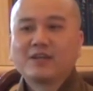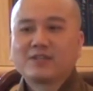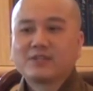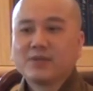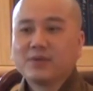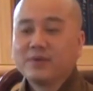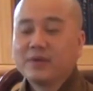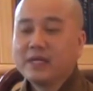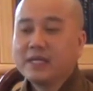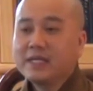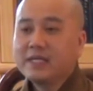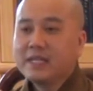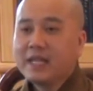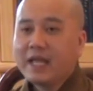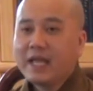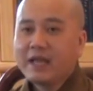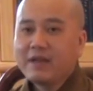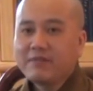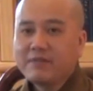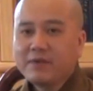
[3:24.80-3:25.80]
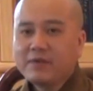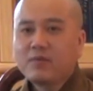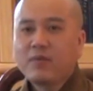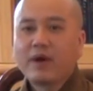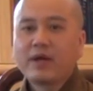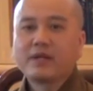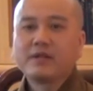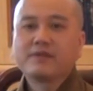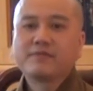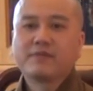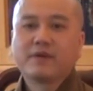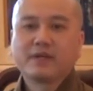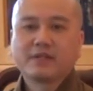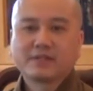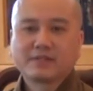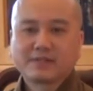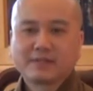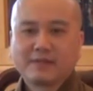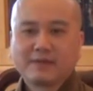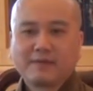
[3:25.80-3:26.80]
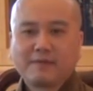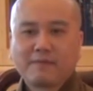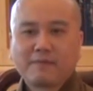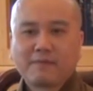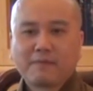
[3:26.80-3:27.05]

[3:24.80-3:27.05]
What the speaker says: So in every one of us,